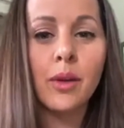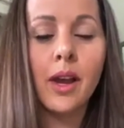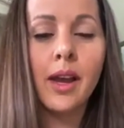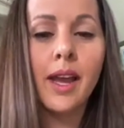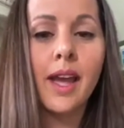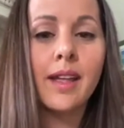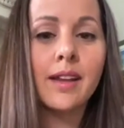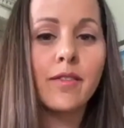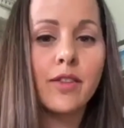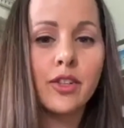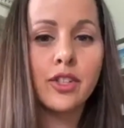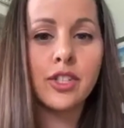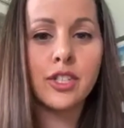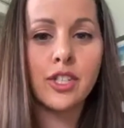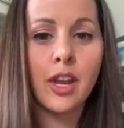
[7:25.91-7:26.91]
Again, if you're
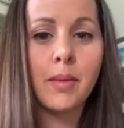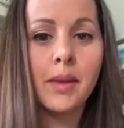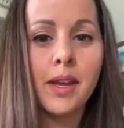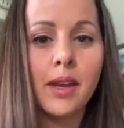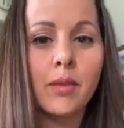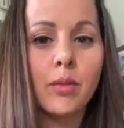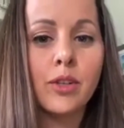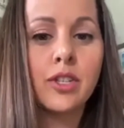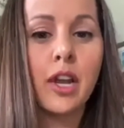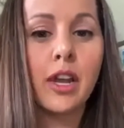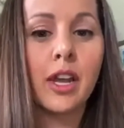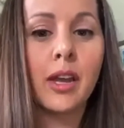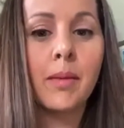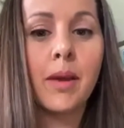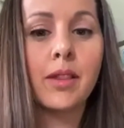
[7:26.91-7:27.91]
just chiming in, we're
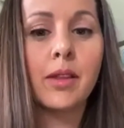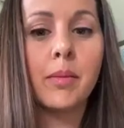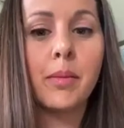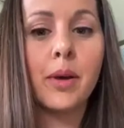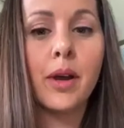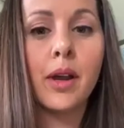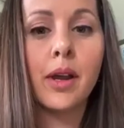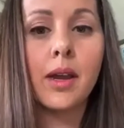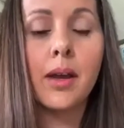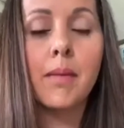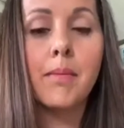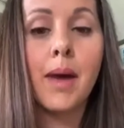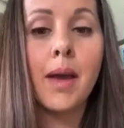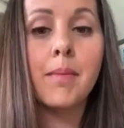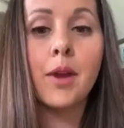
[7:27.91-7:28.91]
talking about the book
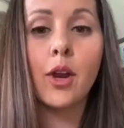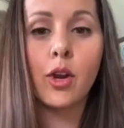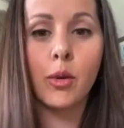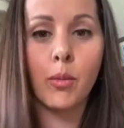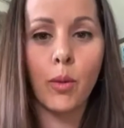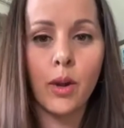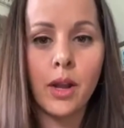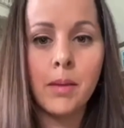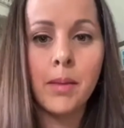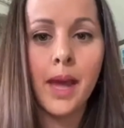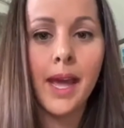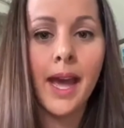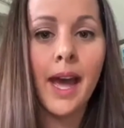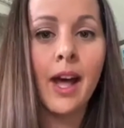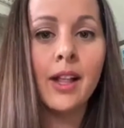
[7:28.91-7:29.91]
My Miracle Morning by
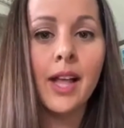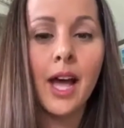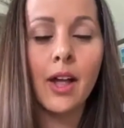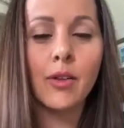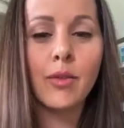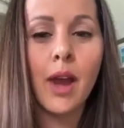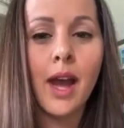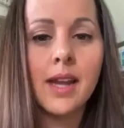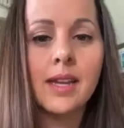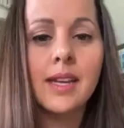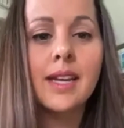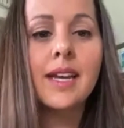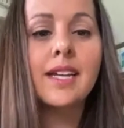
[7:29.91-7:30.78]
Hal Elrod.